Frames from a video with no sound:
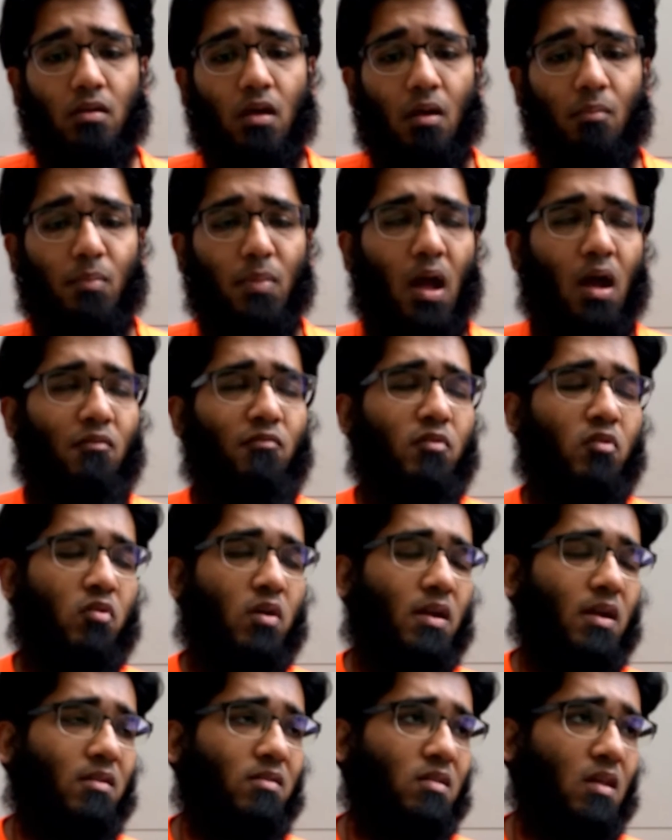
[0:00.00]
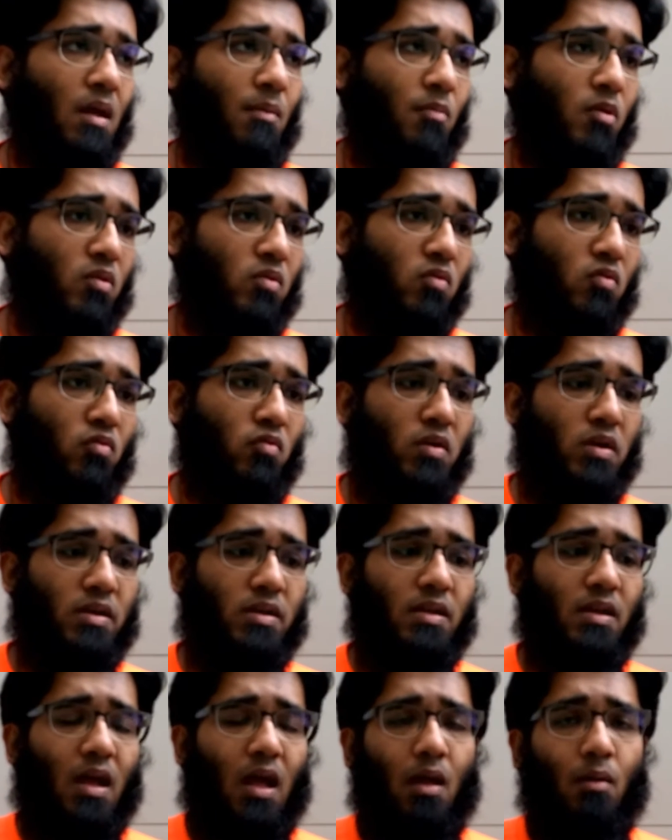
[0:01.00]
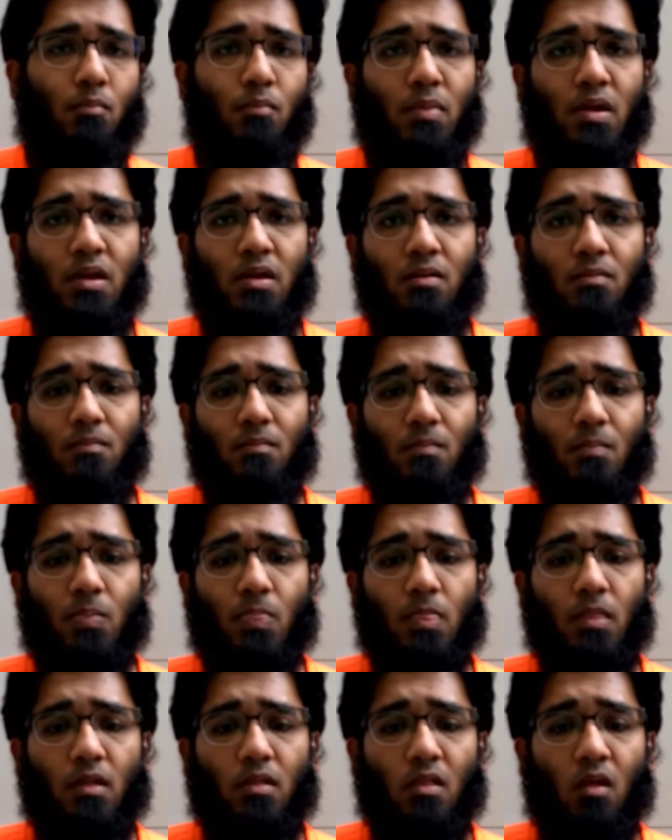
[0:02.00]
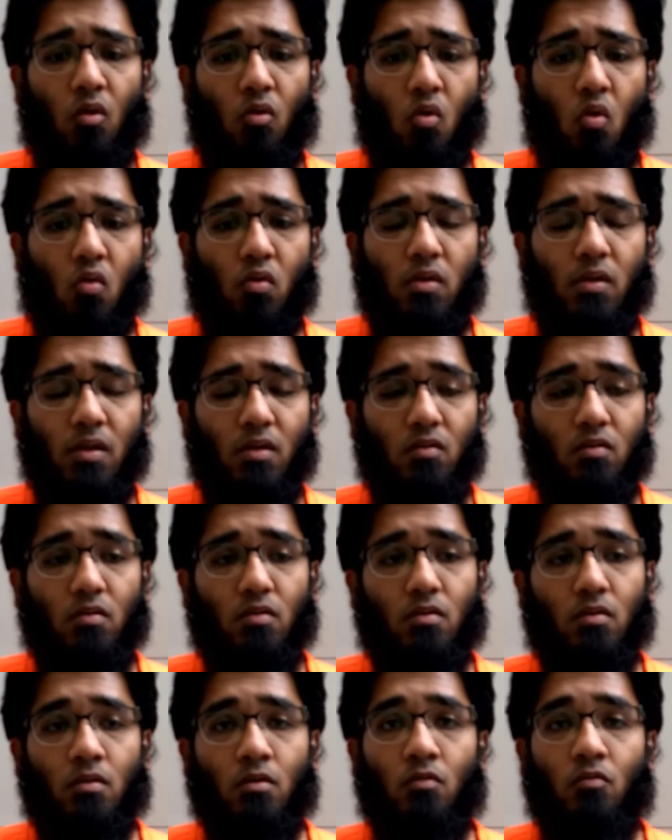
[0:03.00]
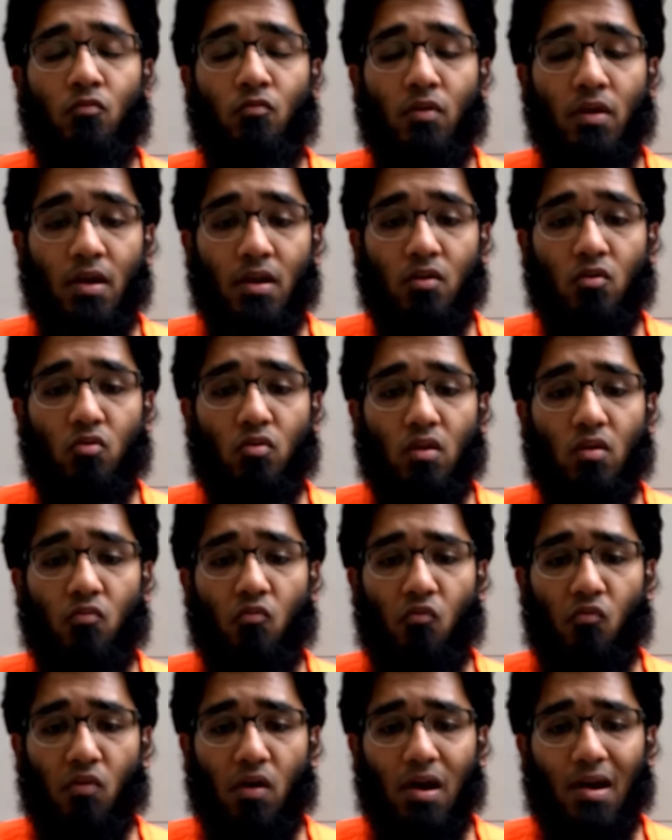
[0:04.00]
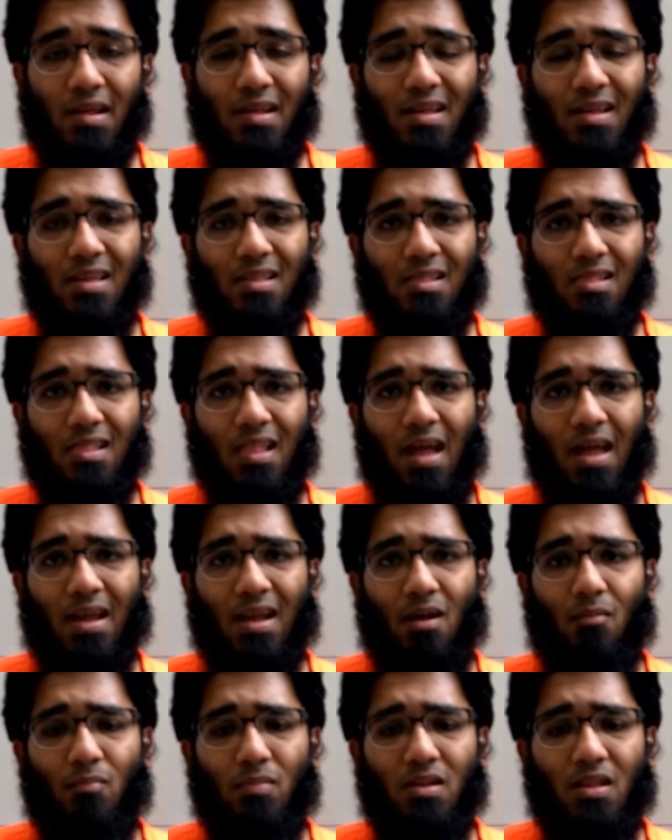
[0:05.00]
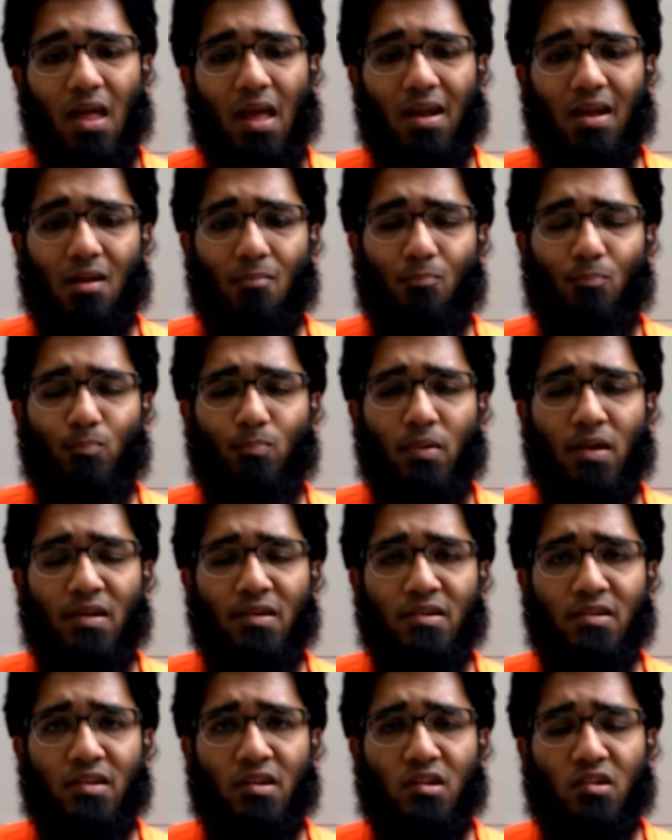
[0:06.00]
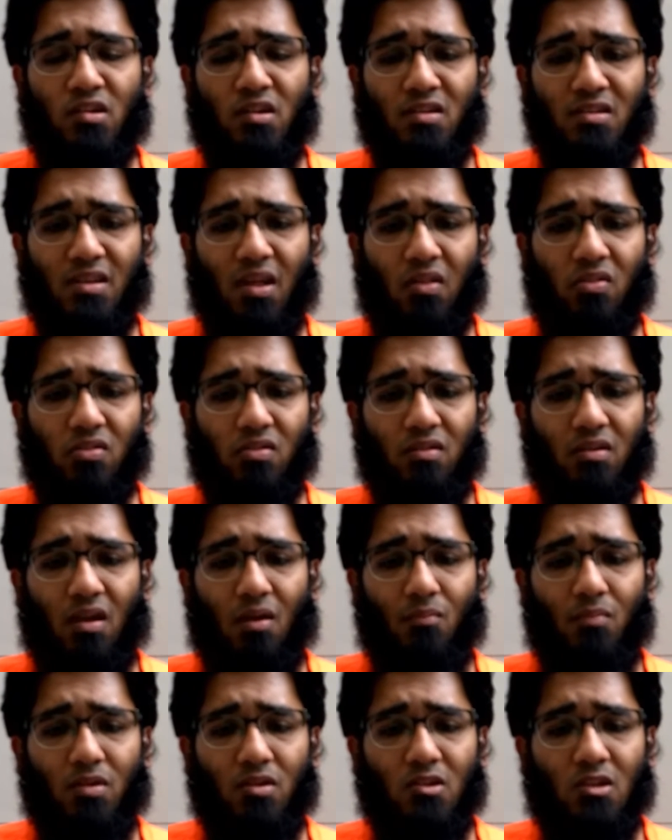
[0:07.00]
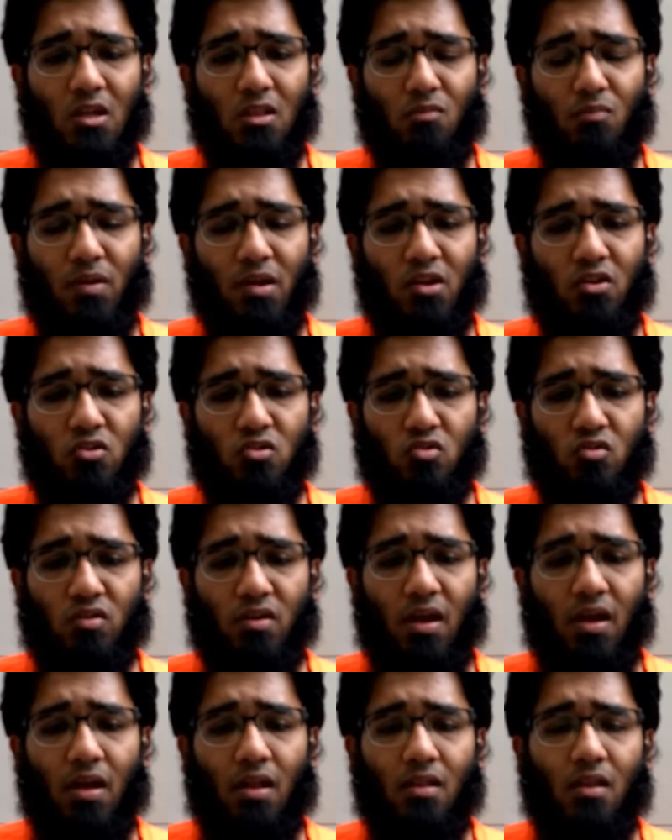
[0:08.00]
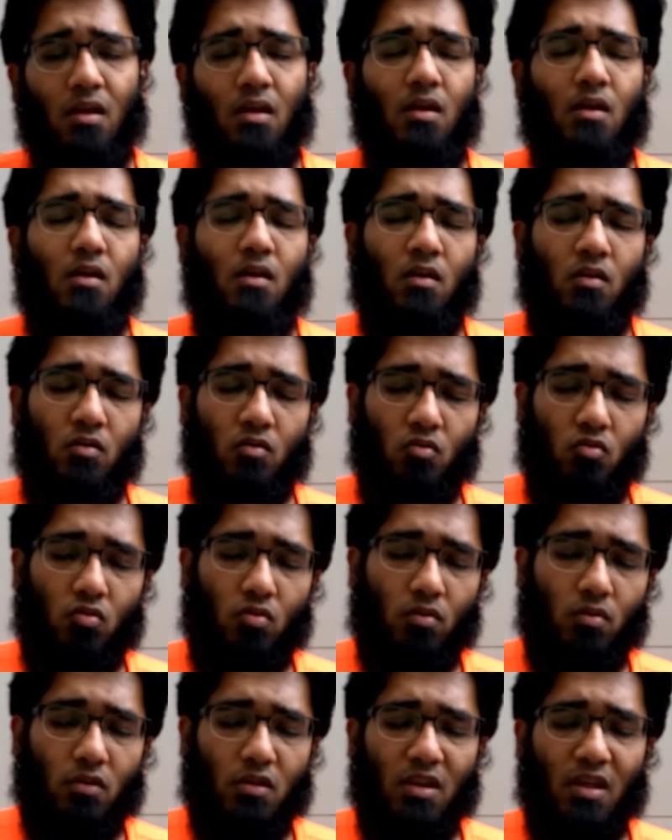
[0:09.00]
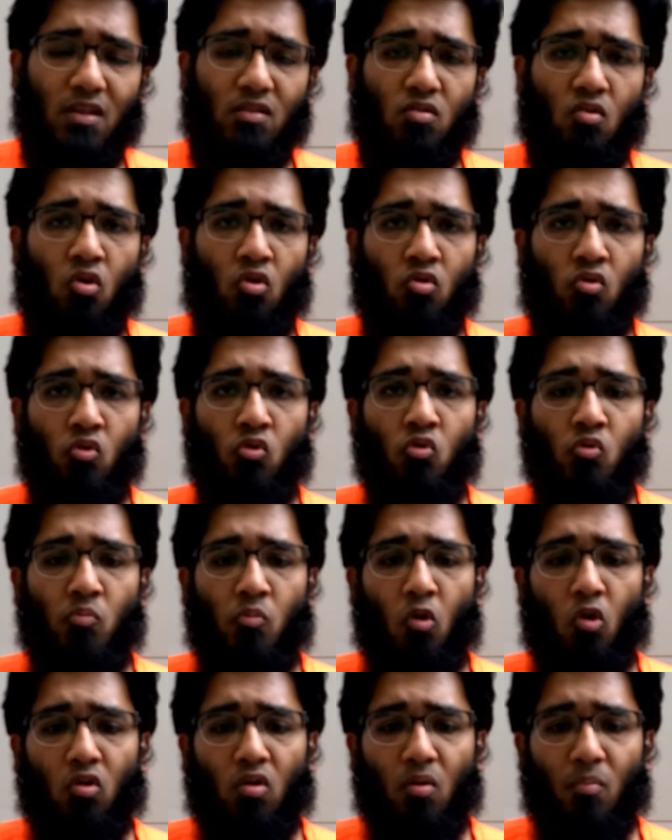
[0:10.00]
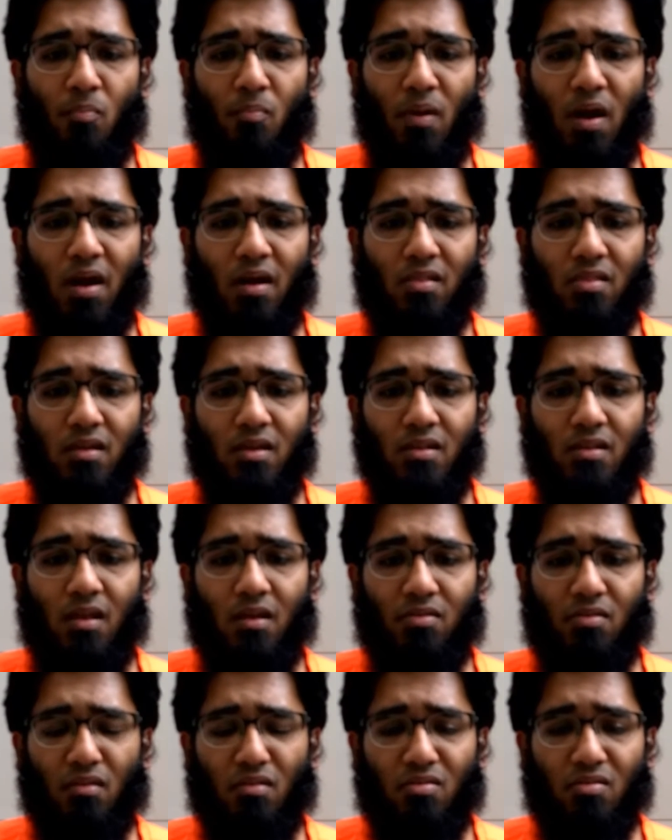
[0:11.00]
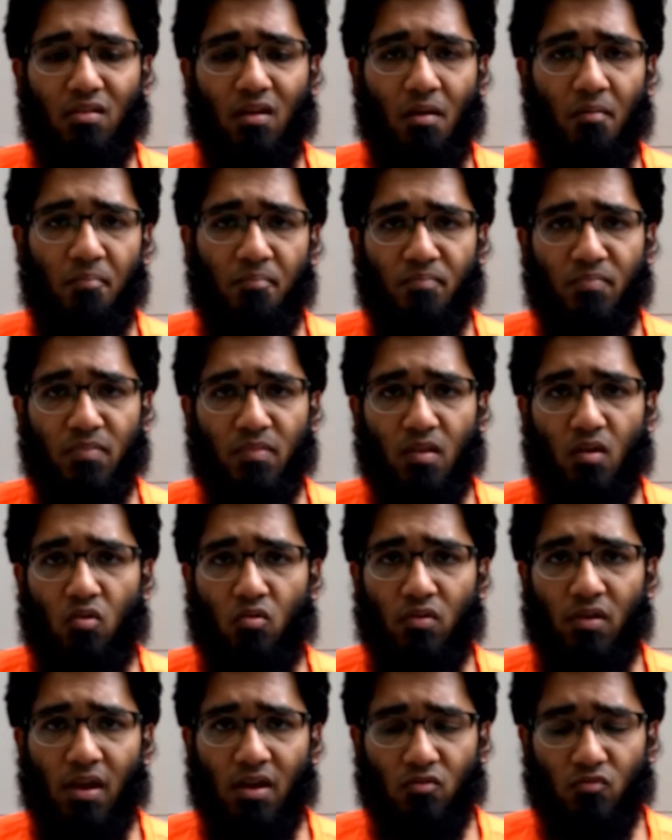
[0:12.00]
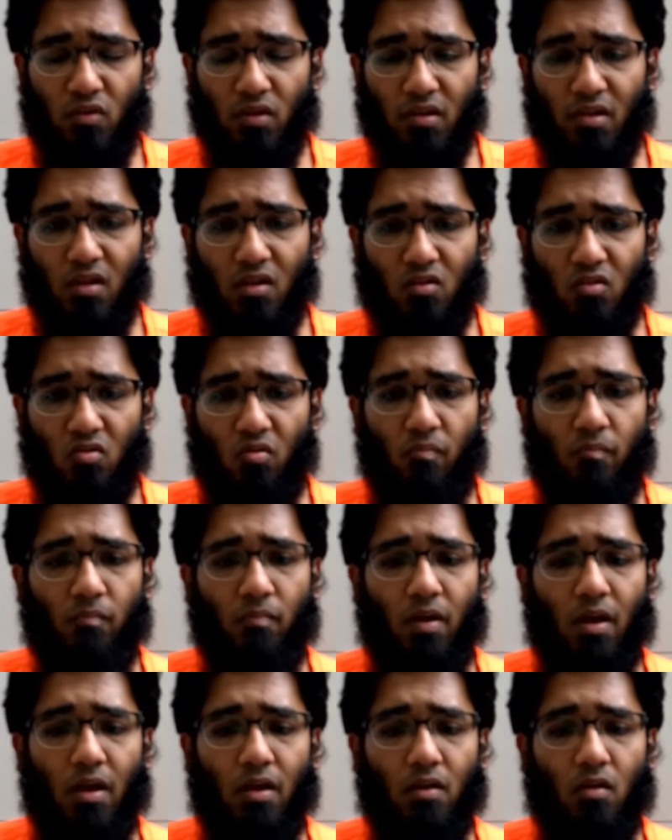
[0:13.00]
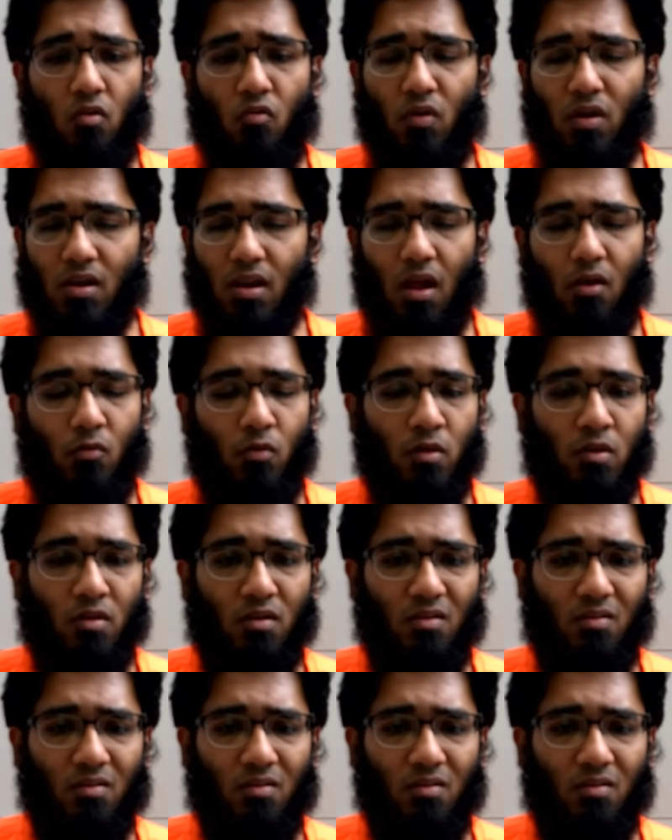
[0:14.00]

If you got a cyber security, I mean, the only where you can work is like a penetration tester. I mean, just making sure that there are no loophole or bugs in the system or network equipment or whatever.